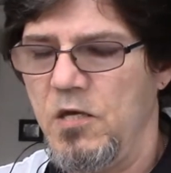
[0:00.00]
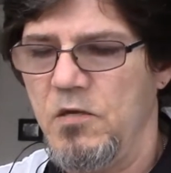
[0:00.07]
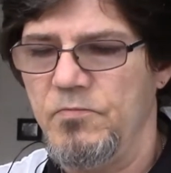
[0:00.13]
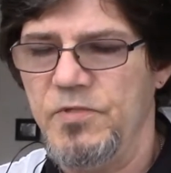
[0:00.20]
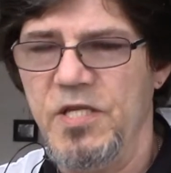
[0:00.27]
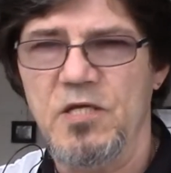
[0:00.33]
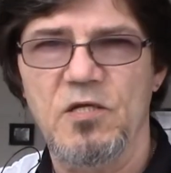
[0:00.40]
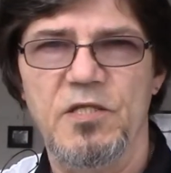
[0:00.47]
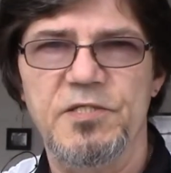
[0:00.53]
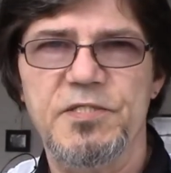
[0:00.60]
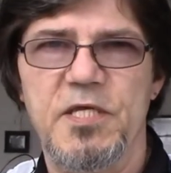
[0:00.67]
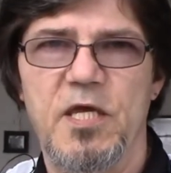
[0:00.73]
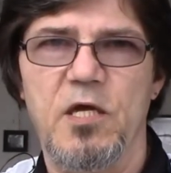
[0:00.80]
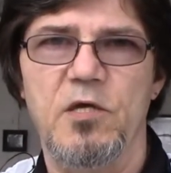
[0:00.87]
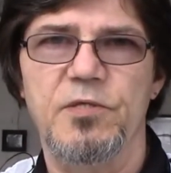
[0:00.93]
Nicholas
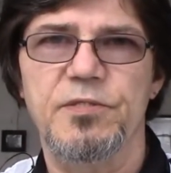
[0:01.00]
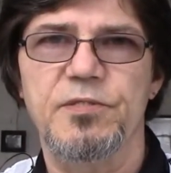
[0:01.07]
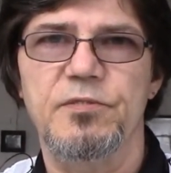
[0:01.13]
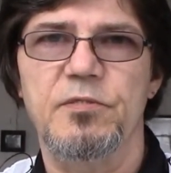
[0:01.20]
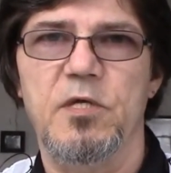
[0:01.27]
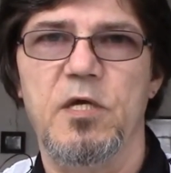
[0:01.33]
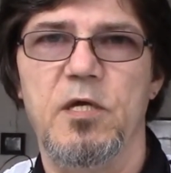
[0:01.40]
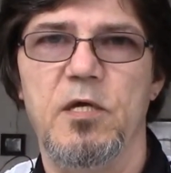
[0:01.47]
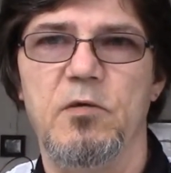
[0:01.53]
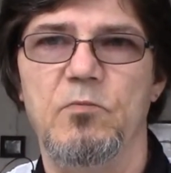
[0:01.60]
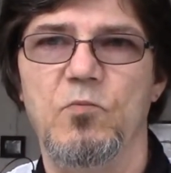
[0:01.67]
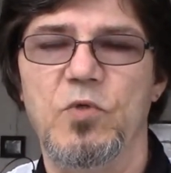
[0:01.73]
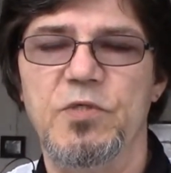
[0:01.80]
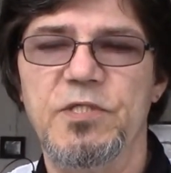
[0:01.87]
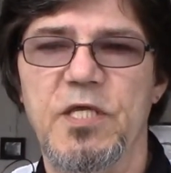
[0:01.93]
House,
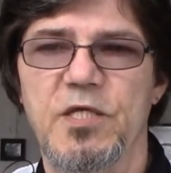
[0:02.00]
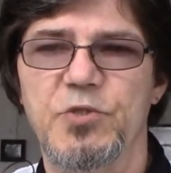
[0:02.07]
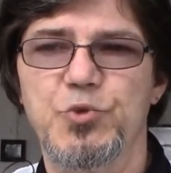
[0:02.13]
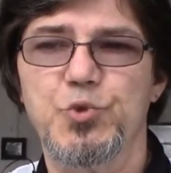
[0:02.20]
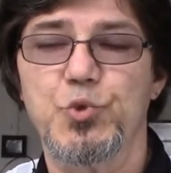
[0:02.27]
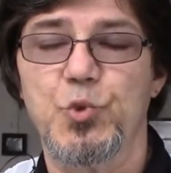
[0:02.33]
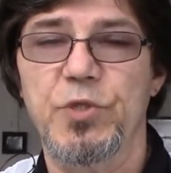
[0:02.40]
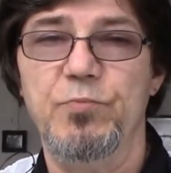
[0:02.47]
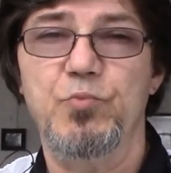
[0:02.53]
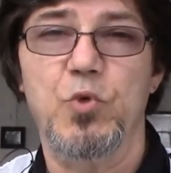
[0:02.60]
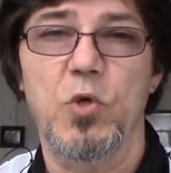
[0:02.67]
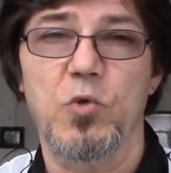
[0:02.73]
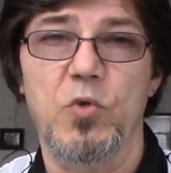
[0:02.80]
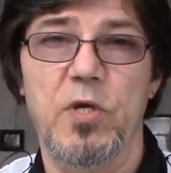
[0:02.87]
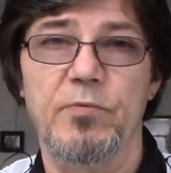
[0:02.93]
which has 3
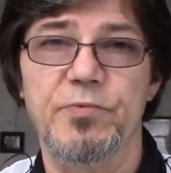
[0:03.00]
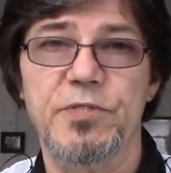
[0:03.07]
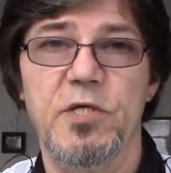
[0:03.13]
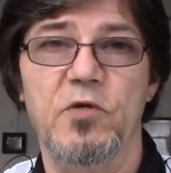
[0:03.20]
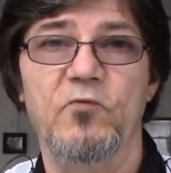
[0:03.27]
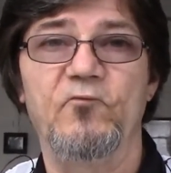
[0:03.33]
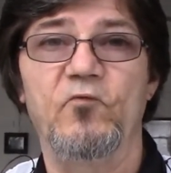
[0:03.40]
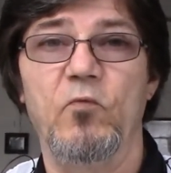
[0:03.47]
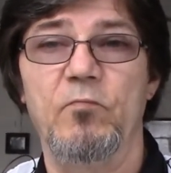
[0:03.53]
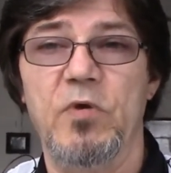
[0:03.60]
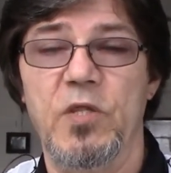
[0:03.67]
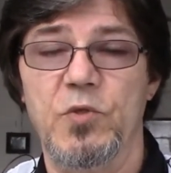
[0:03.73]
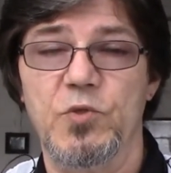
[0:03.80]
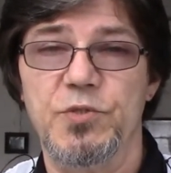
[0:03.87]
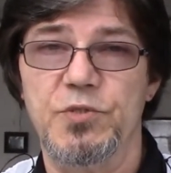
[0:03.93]
programs geared for
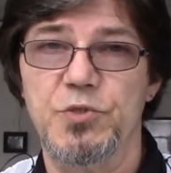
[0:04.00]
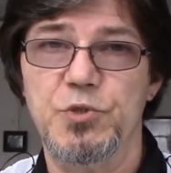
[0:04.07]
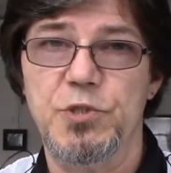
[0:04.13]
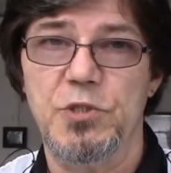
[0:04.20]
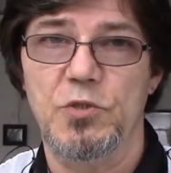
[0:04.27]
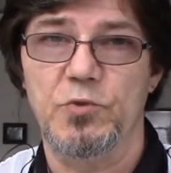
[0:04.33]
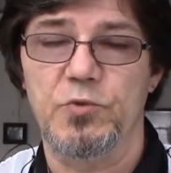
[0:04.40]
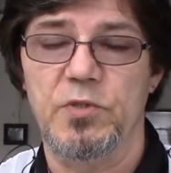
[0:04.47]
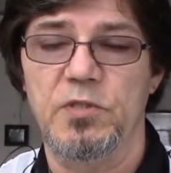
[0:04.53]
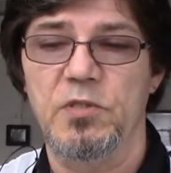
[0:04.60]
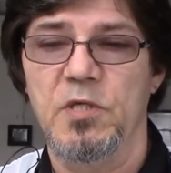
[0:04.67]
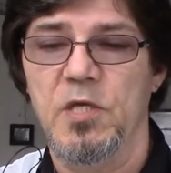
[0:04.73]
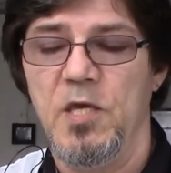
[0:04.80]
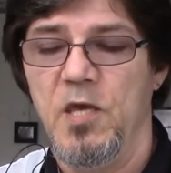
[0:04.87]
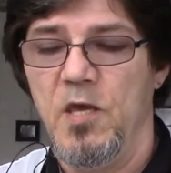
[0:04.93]
mothers and children,
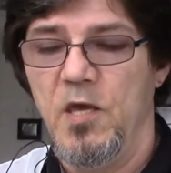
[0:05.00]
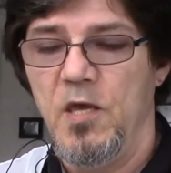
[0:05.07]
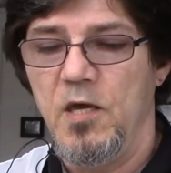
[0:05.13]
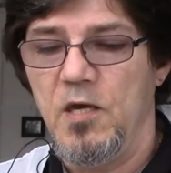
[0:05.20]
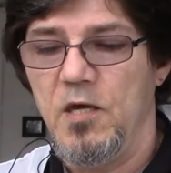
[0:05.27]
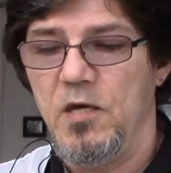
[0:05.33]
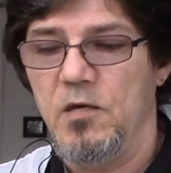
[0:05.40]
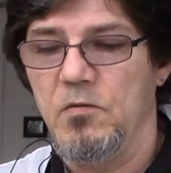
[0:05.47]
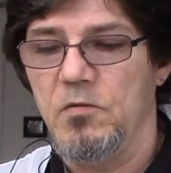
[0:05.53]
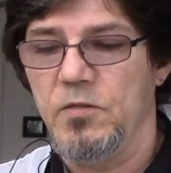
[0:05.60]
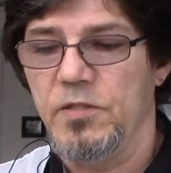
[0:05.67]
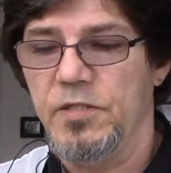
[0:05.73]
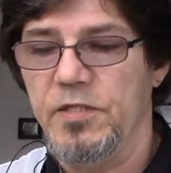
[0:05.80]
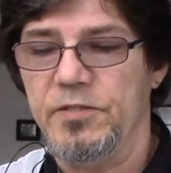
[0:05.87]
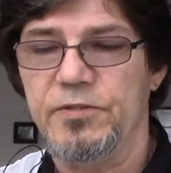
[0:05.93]

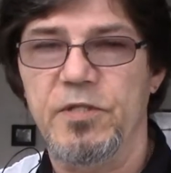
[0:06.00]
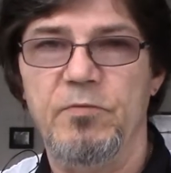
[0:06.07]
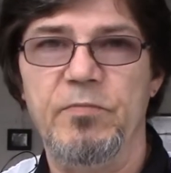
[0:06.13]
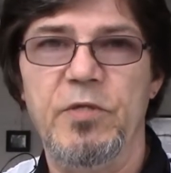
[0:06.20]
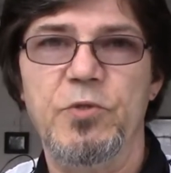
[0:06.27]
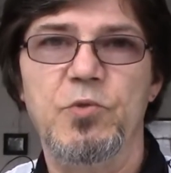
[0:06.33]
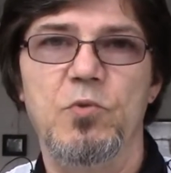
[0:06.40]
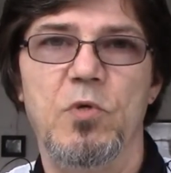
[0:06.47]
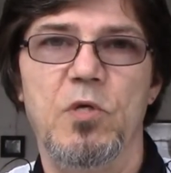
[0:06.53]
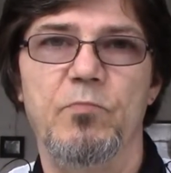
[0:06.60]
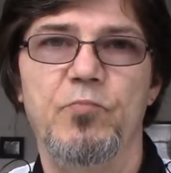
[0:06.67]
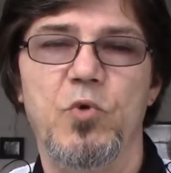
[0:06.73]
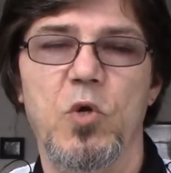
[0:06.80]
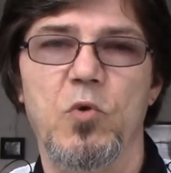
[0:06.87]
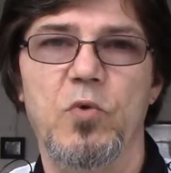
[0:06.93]
get them into a
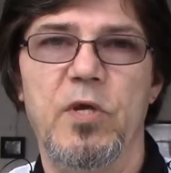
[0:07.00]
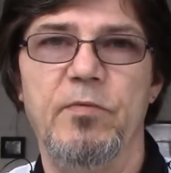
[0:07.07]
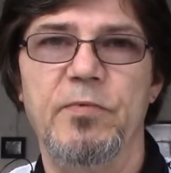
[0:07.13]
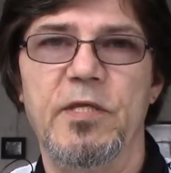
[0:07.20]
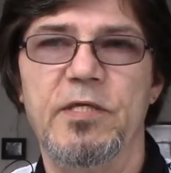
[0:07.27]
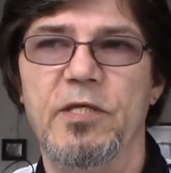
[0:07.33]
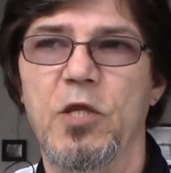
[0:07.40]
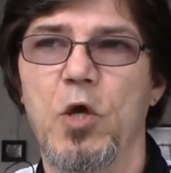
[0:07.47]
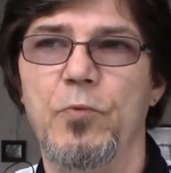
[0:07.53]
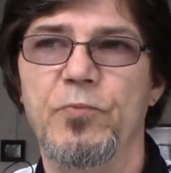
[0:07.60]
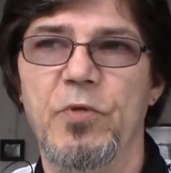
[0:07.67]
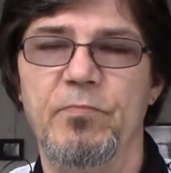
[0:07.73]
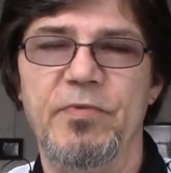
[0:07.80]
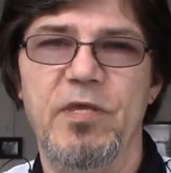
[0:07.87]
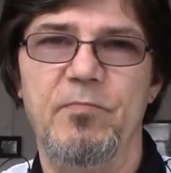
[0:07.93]
program that can help
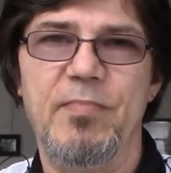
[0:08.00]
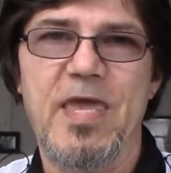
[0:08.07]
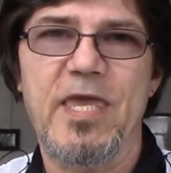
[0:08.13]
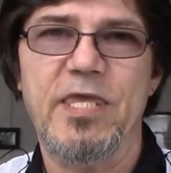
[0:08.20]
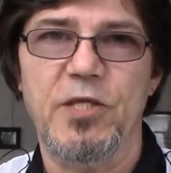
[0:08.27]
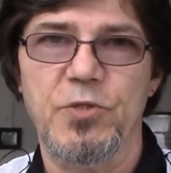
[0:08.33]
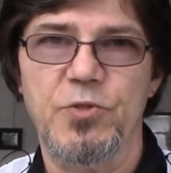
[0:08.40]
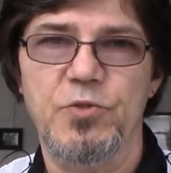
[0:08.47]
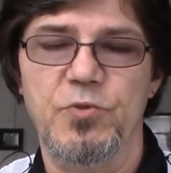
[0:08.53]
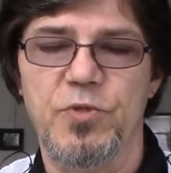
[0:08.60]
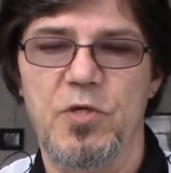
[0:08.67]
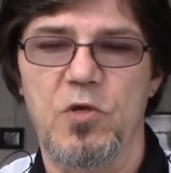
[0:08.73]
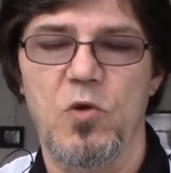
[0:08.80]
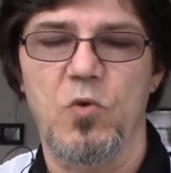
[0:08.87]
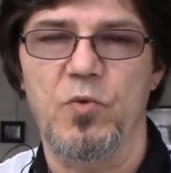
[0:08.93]
them get back into
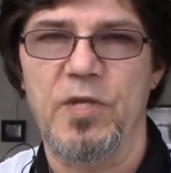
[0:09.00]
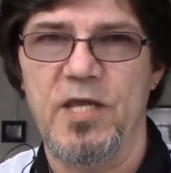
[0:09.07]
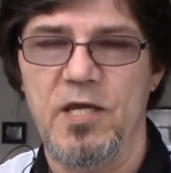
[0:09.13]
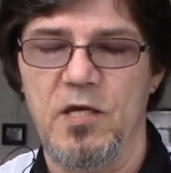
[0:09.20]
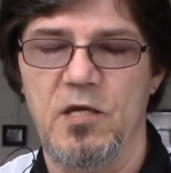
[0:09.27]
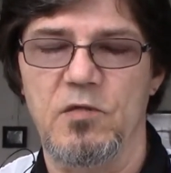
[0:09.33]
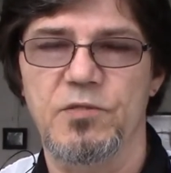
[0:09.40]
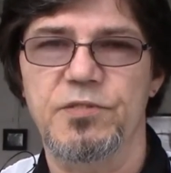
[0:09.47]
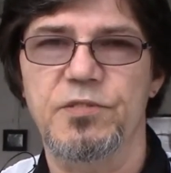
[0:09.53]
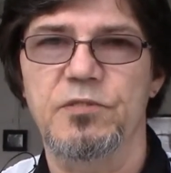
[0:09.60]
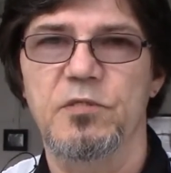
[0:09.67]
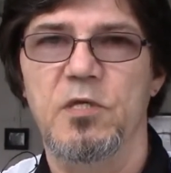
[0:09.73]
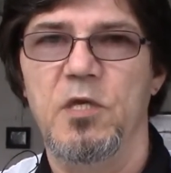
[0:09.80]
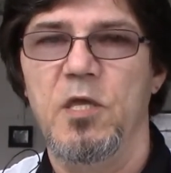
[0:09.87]
their own house.